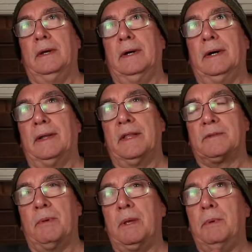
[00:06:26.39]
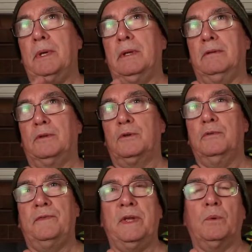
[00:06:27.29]
that's maybe 2
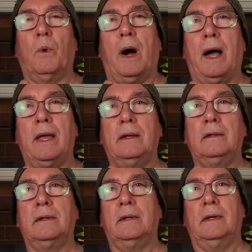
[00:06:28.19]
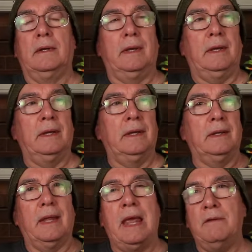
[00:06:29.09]
feet wide
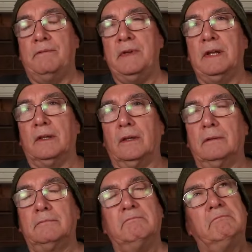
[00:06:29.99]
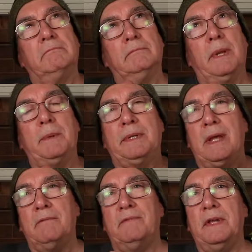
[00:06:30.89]
and 8 feet, maybe
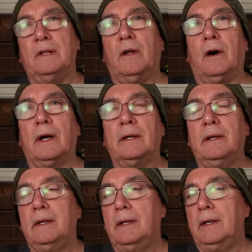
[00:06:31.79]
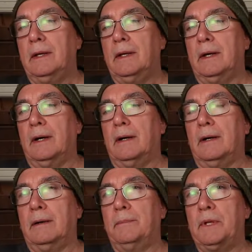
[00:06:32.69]
10 feet long,
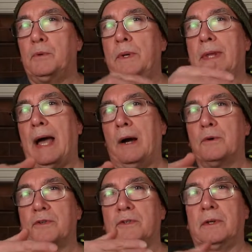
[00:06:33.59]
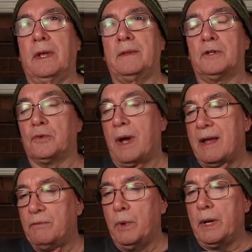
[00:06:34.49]
between the house and the
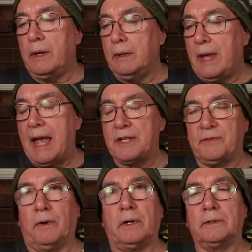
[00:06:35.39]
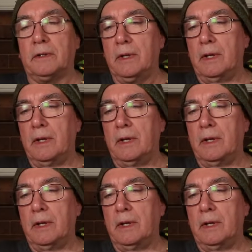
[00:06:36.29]
driveway asphalt.